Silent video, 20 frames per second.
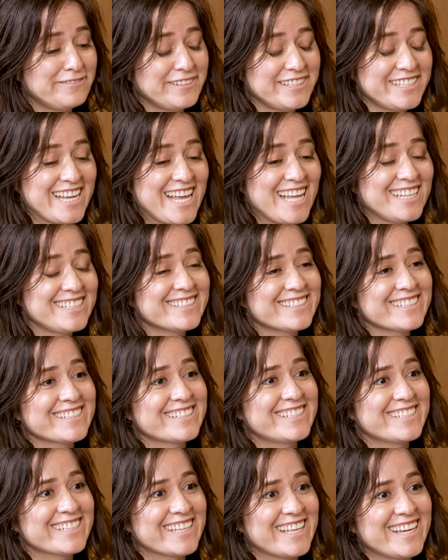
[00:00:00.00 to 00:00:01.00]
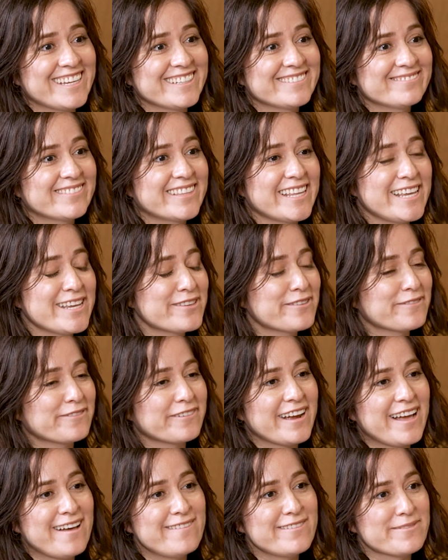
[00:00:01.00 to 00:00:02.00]
fantastic today. Thank you
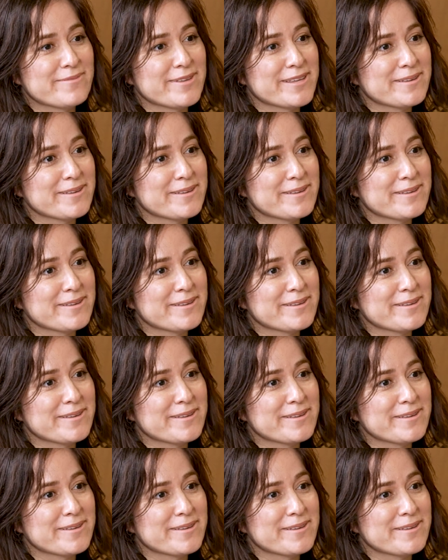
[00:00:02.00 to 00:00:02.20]
for having